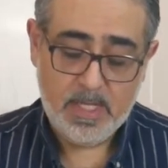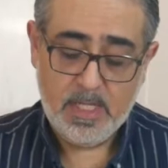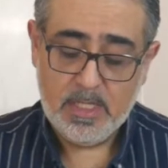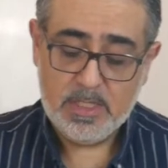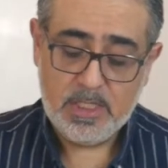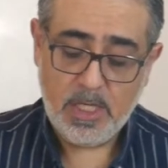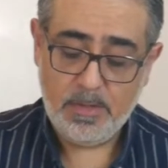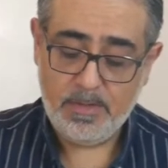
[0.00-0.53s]

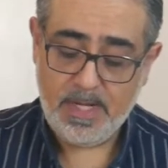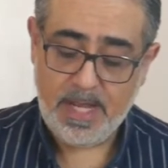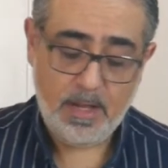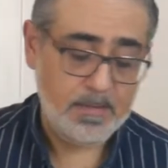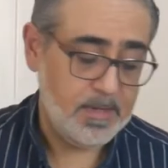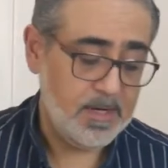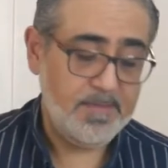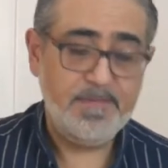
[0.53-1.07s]
So now
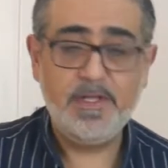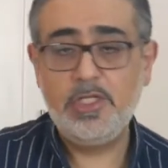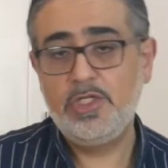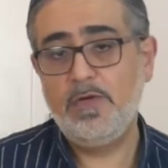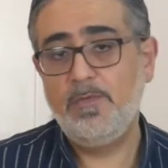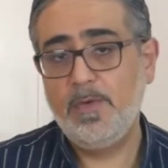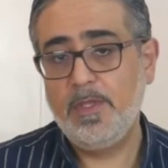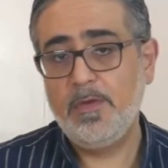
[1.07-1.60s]
I'm going to finish
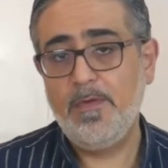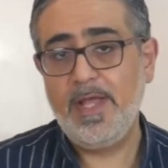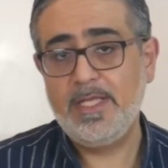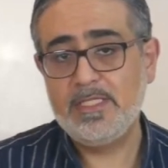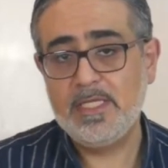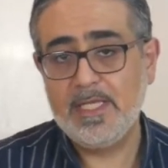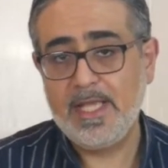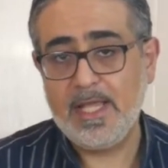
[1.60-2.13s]
off with the
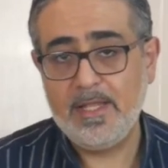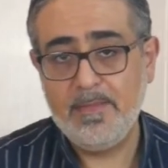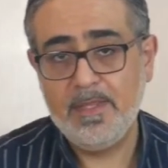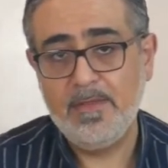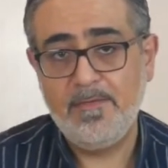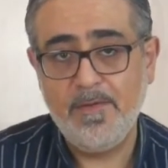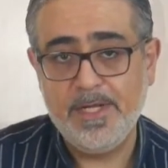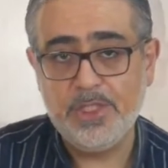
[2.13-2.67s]
rest and get them in
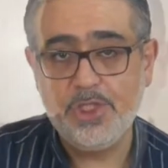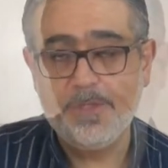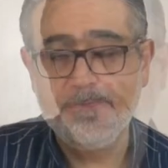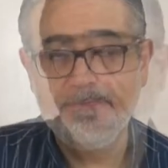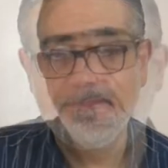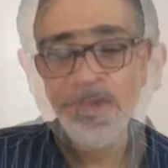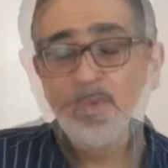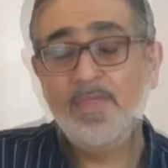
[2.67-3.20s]
the fridge.
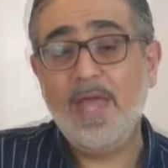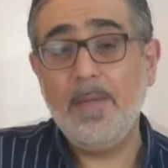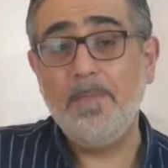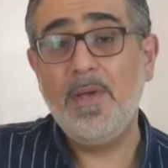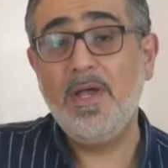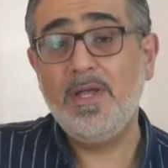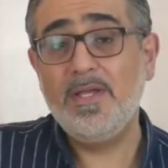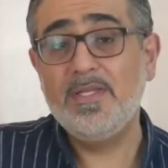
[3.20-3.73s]
With our
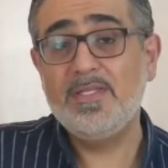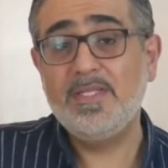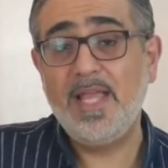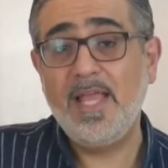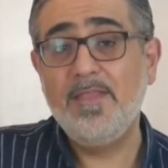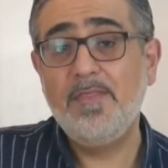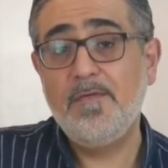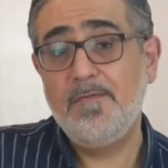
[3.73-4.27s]
burgers
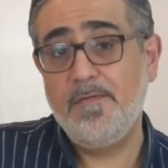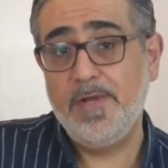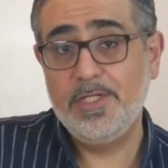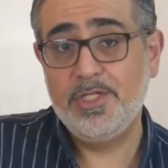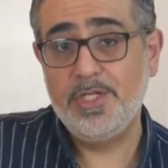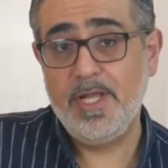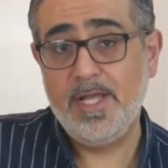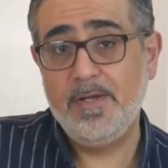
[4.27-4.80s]
in the
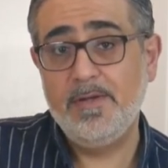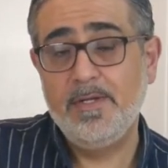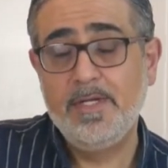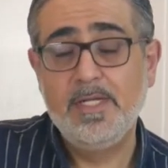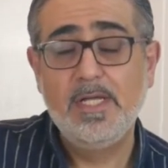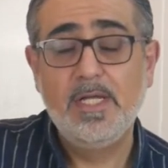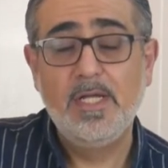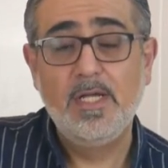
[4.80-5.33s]
fridge now,
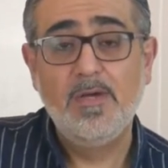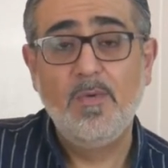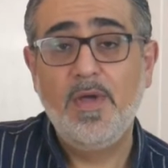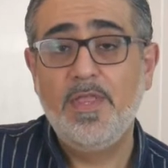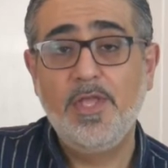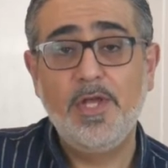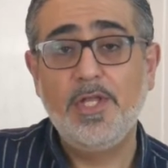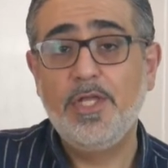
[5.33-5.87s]
whether
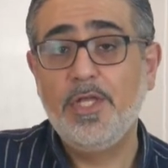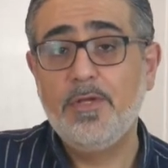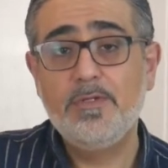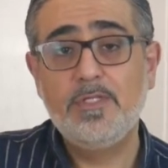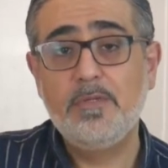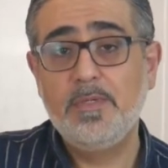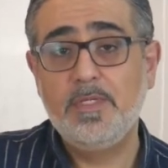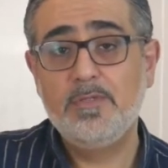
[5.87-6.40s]
you're going to use
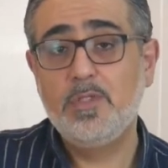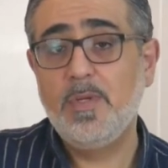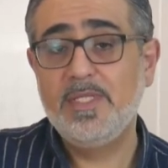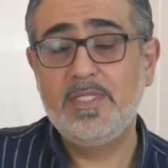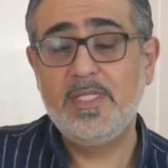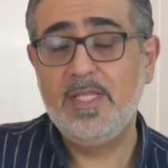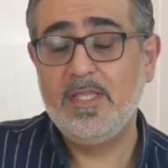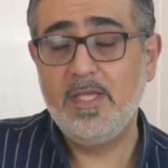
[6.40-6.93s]
them in
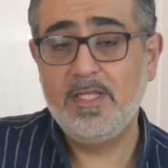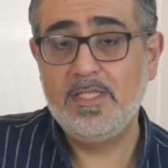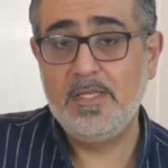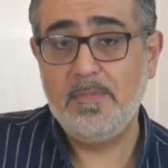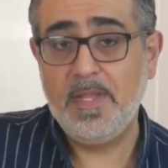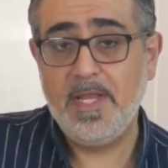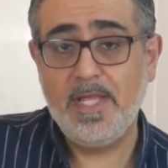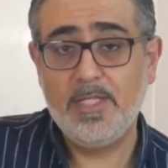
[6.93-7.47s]
20-30
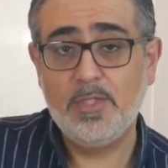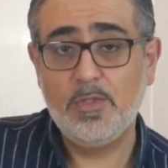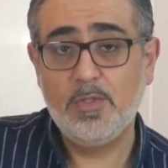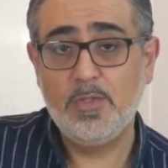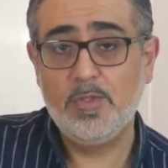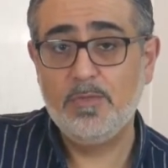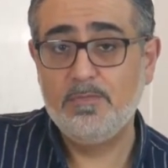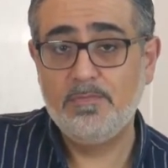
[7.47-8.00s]
minutes
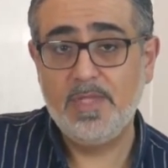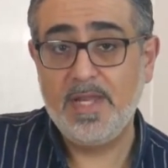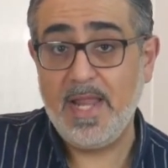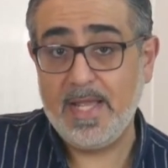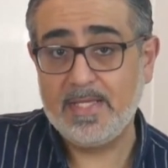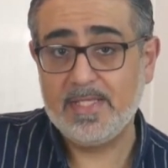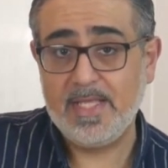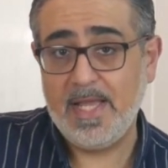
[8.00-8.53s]
or the
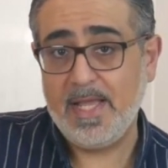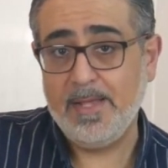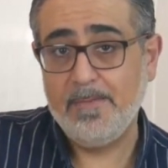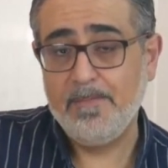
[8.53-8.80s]
next day,